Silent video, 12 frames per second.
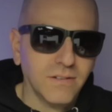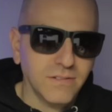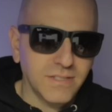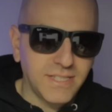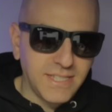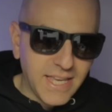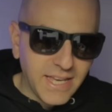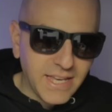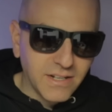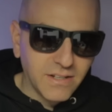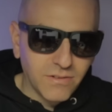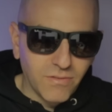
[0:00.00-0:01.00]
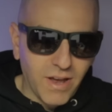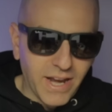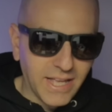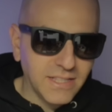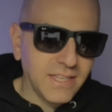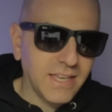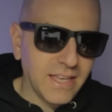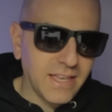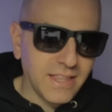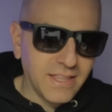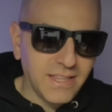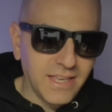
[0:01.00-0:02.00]
seed right in
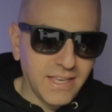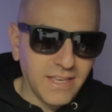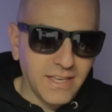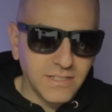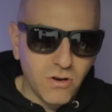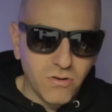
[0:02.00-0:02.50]
the